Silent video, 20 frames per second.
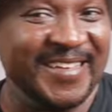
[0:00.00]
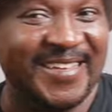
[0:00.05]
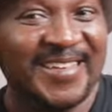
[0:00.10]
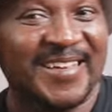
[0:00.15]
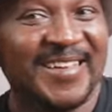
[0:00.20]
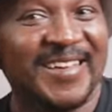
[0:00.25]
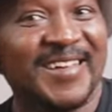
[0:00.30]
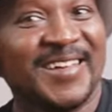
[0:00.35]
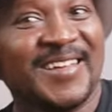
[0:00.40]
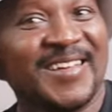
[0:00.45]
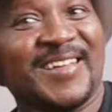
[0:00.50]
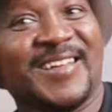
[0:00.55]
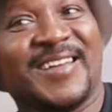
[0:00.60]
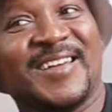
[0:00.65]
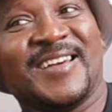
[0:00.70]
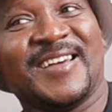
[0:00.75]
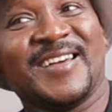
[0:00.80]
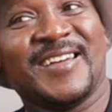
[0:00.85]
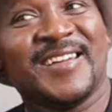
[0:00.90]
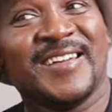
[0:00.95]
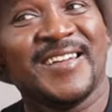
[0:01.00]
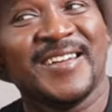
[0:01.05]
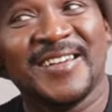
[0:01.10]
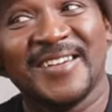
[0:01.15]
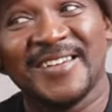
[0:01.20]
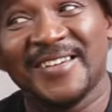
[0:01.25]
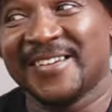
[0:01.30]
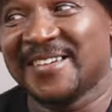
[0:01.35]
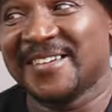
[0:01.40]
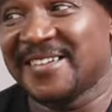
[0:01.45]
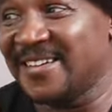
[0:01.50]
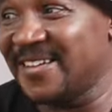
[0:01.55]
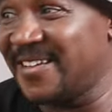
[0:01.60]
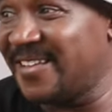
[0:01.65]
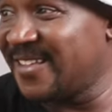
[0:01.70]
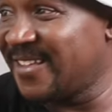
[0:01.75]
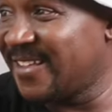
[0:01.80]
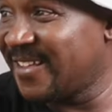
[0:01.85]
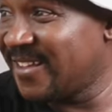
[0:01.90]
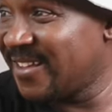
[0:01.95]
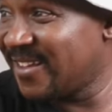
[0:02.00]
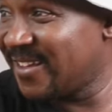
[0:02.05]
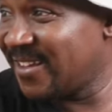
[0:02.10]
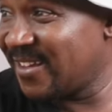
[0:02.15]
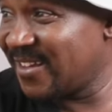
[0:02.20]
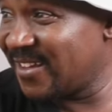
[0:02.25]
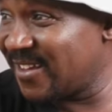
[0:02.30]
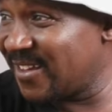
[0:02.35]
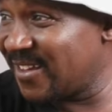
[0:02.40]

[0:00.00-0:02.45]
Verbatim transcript: uh, is the, eh, you need to put